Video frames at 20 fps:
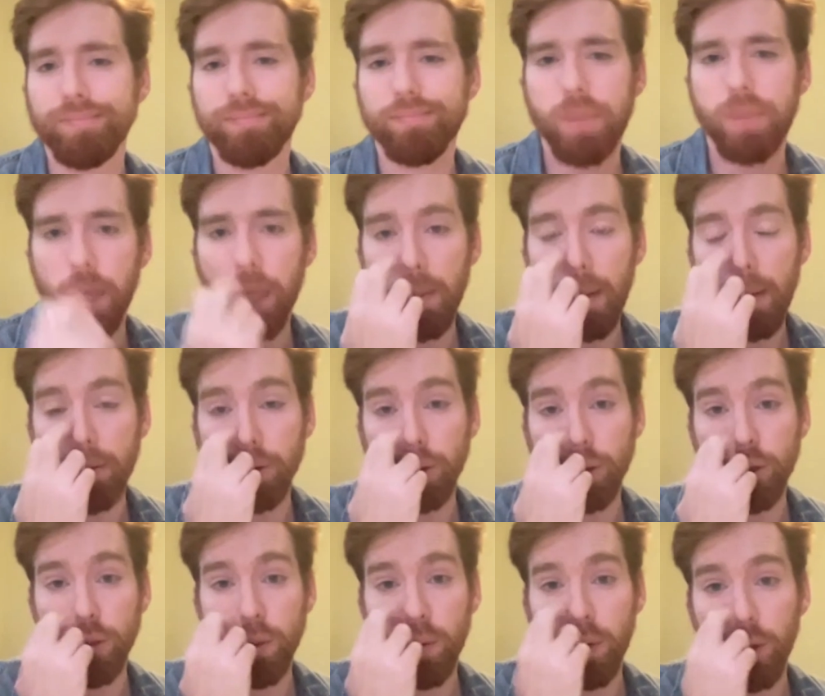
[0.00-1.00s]
the publishers do
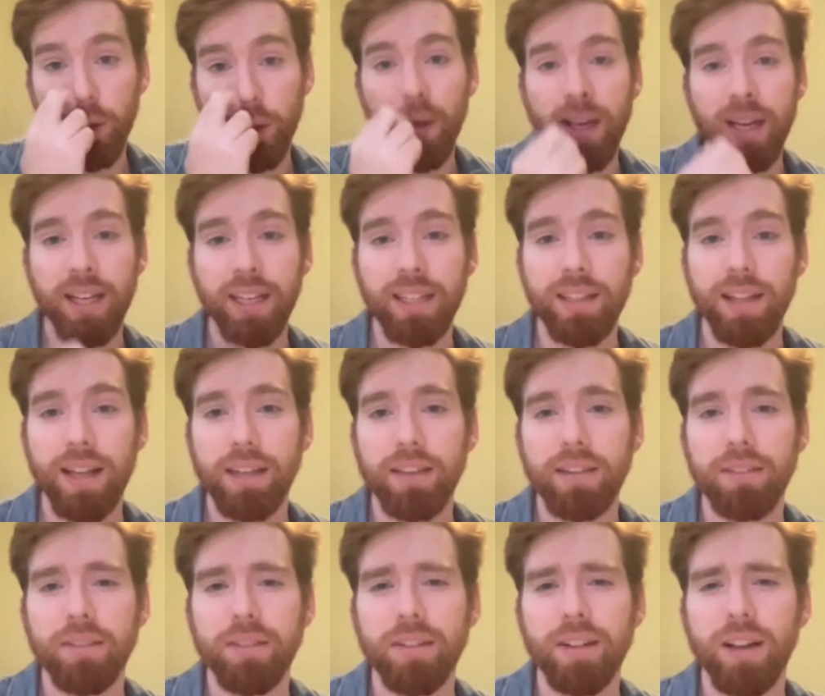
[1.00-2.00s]
what they're doing
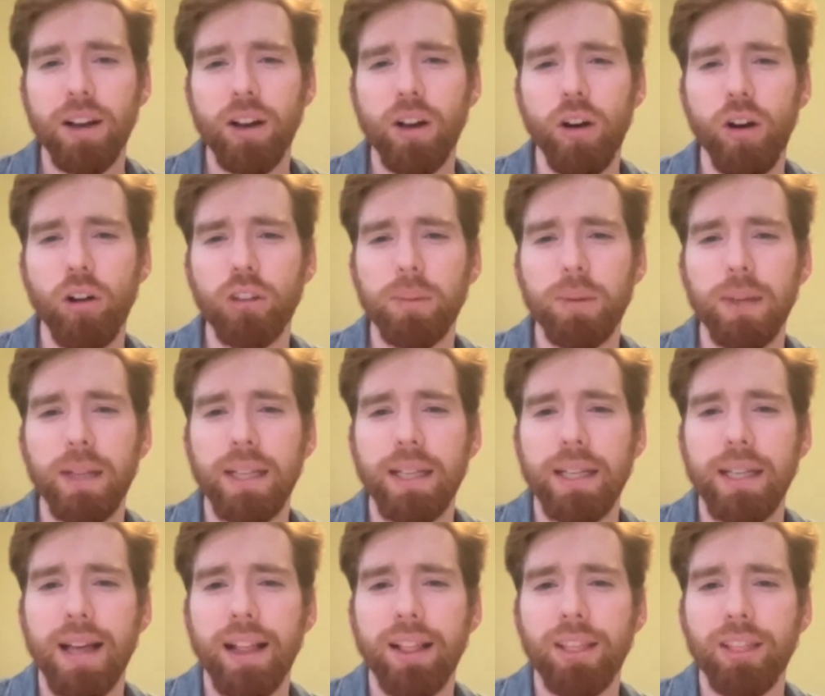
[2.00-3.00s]
and
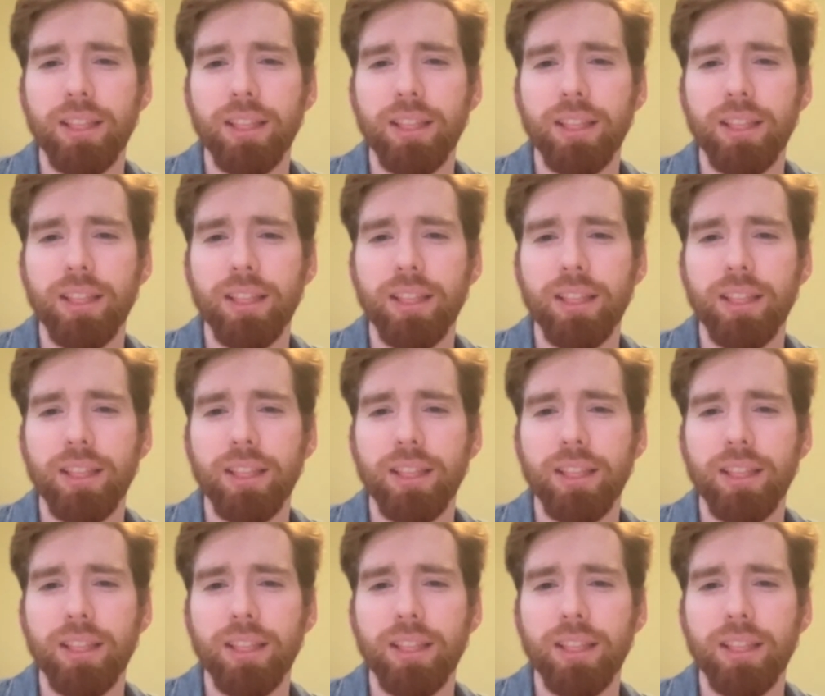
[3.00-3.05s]
ultimately